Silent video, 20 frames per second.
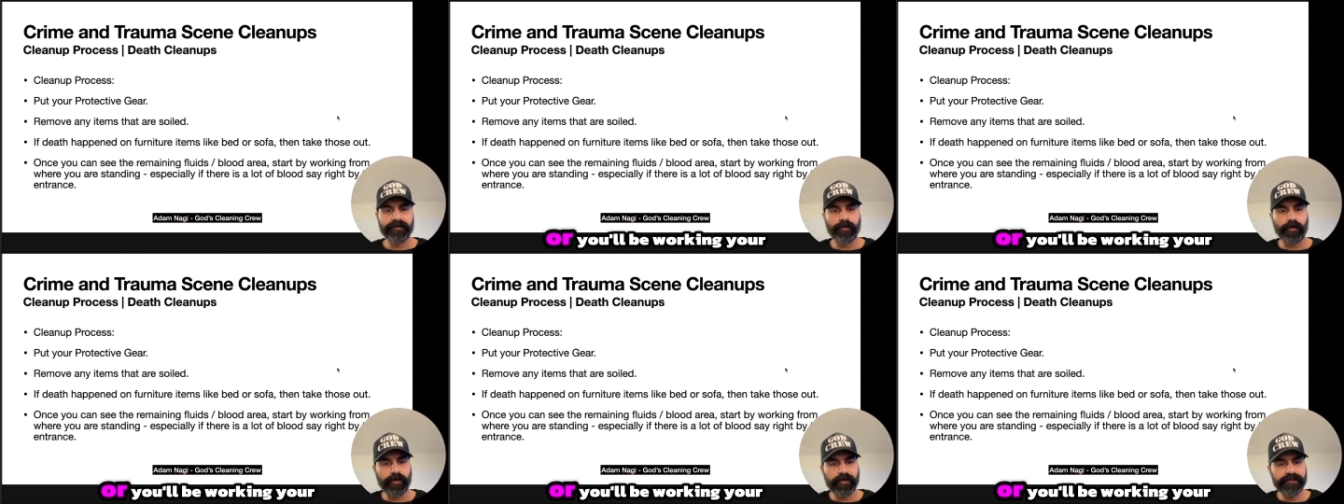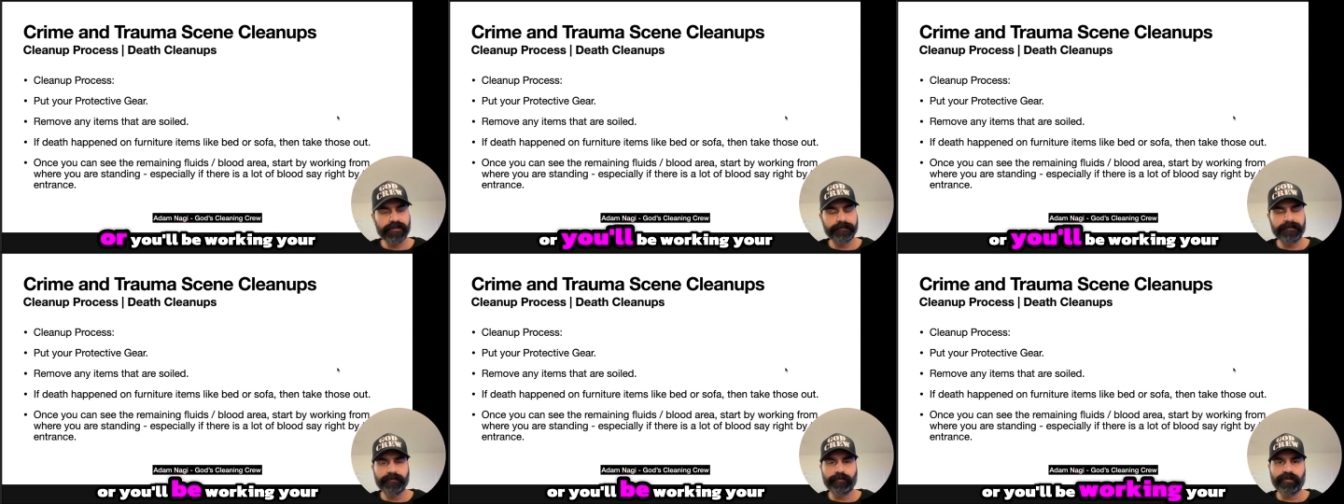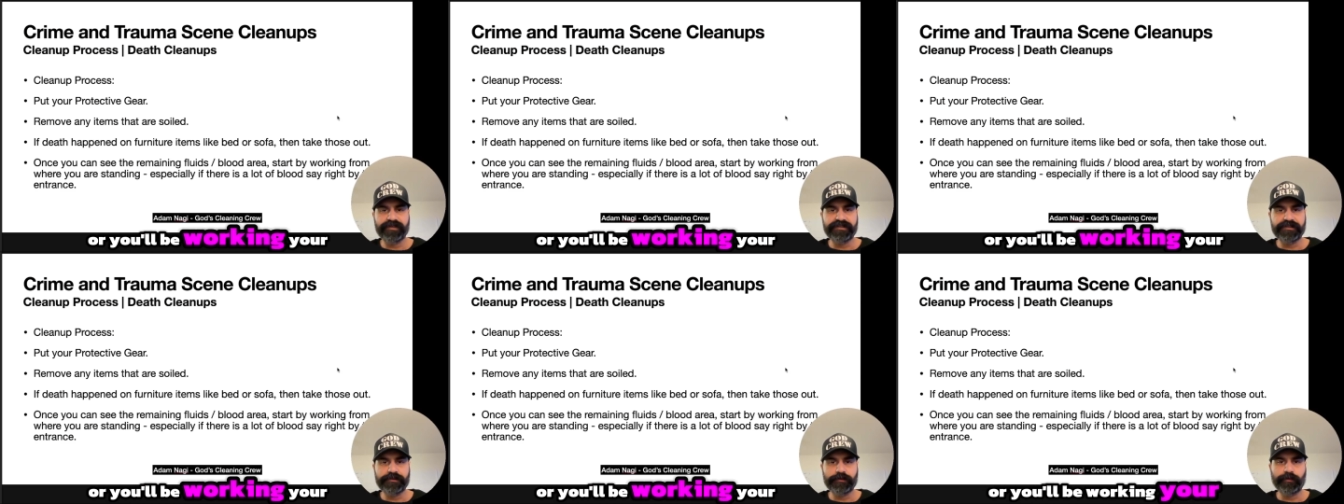or you'll be
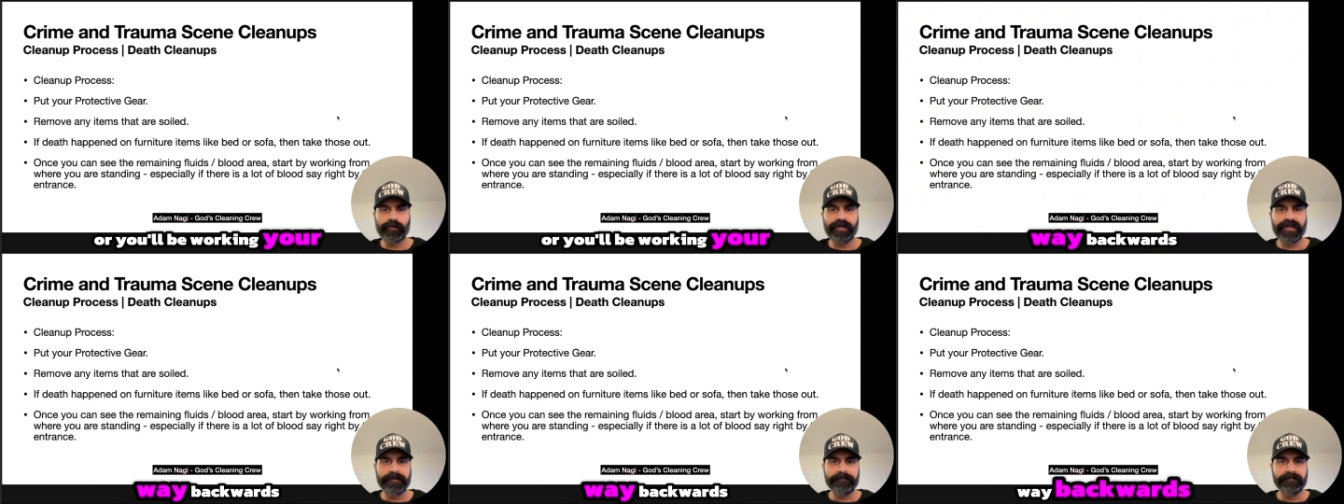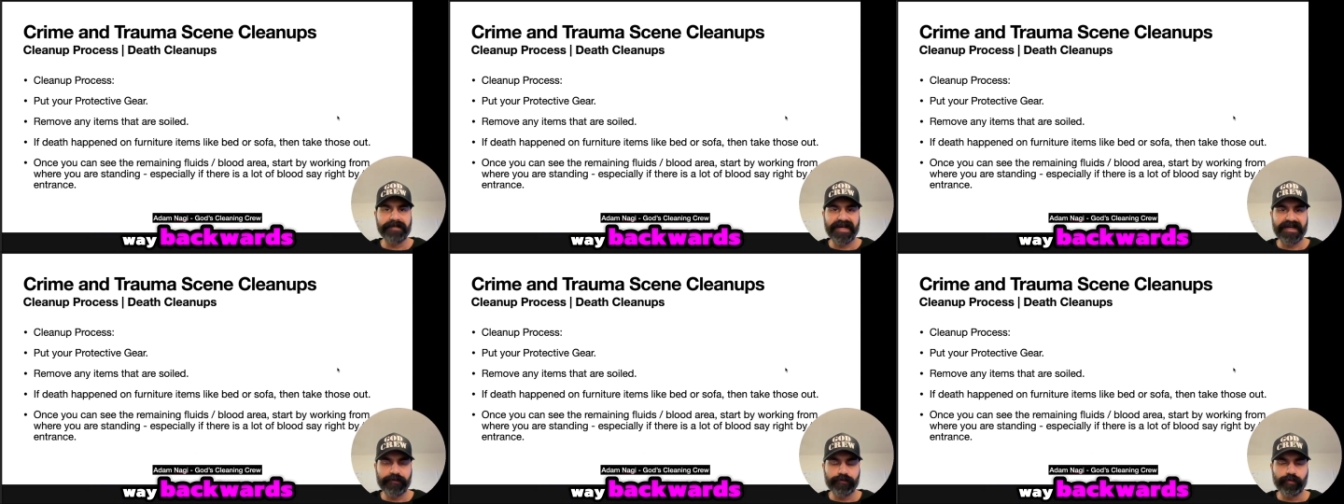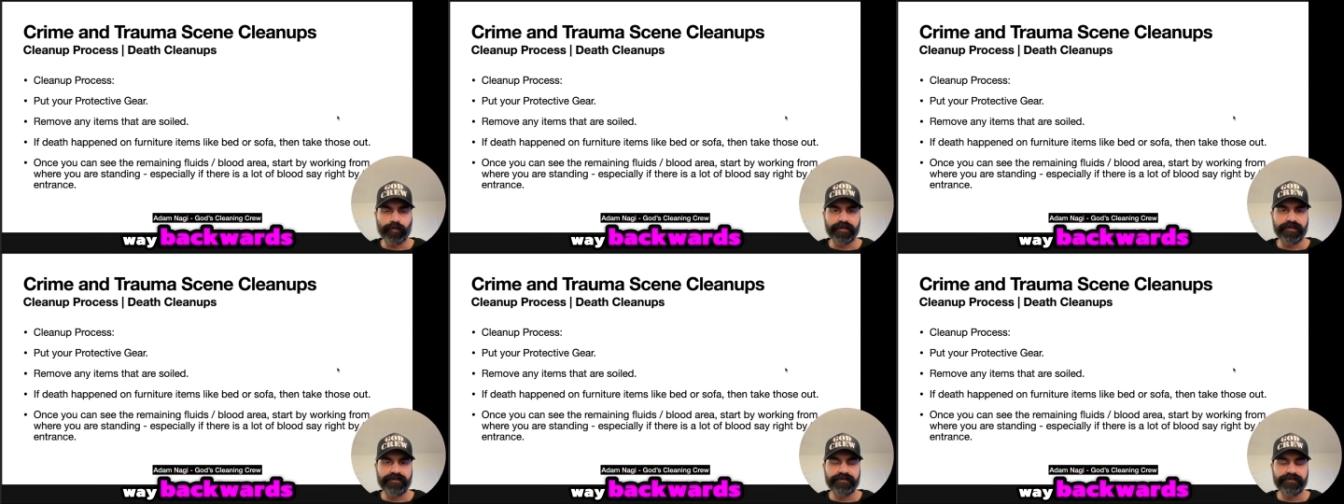working your way
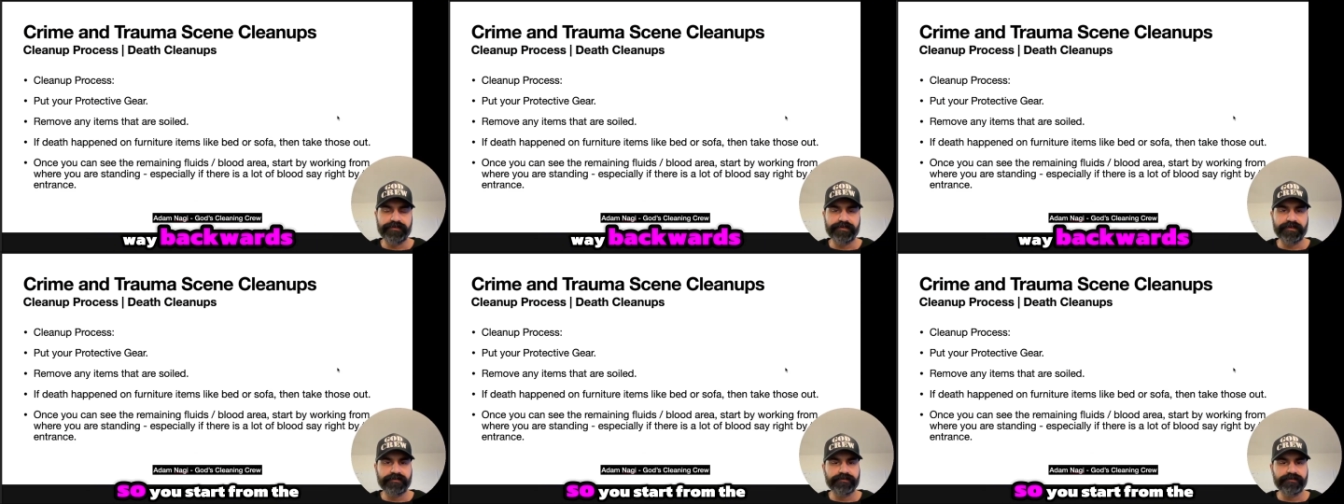backwards.